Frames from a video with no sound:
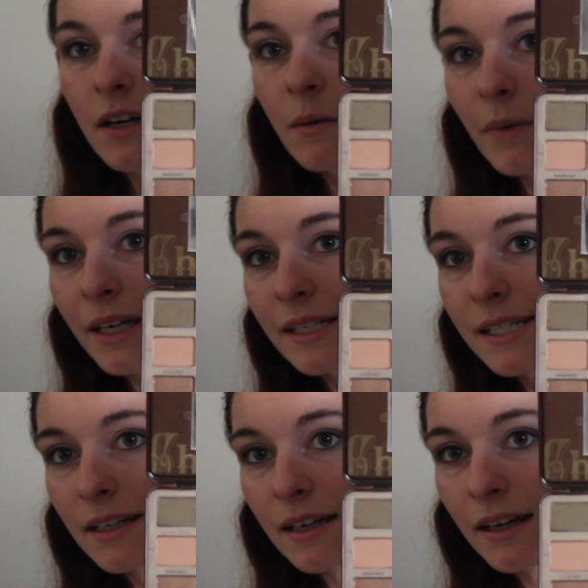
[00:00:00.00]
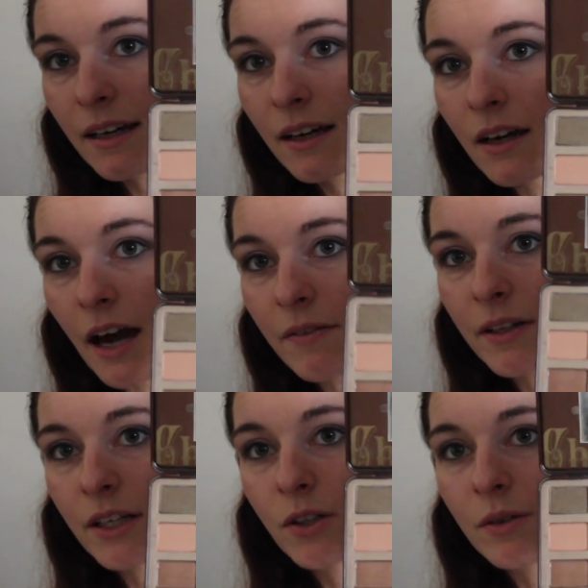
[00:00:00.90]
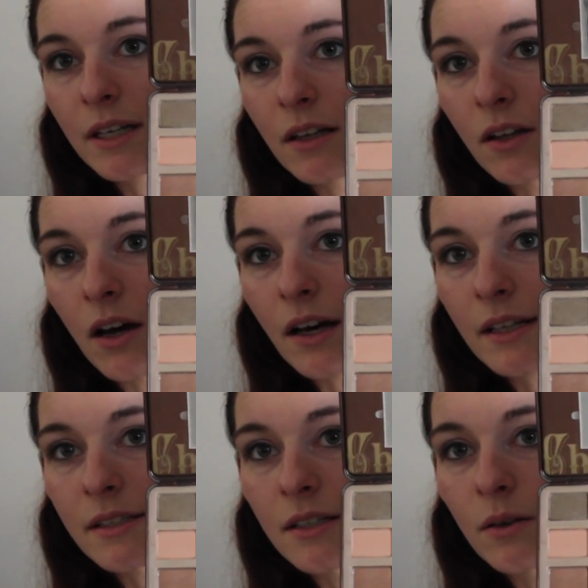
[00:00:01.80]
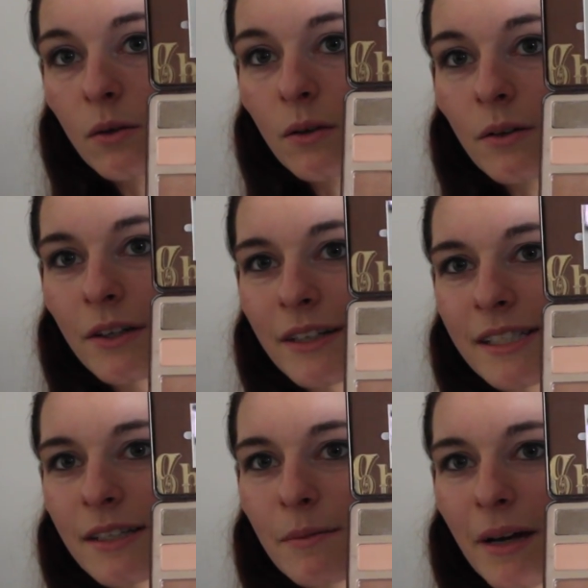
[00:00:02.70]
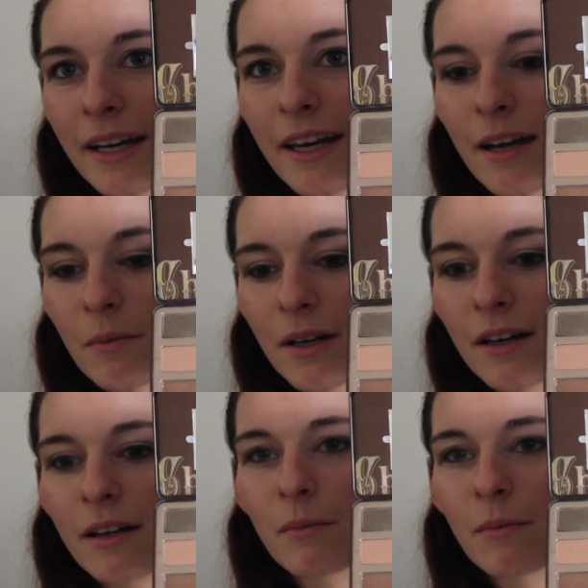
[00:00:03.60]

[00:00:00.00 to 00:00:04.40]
are amazing. I feel like you get a lot. Ooh, you can see my camera,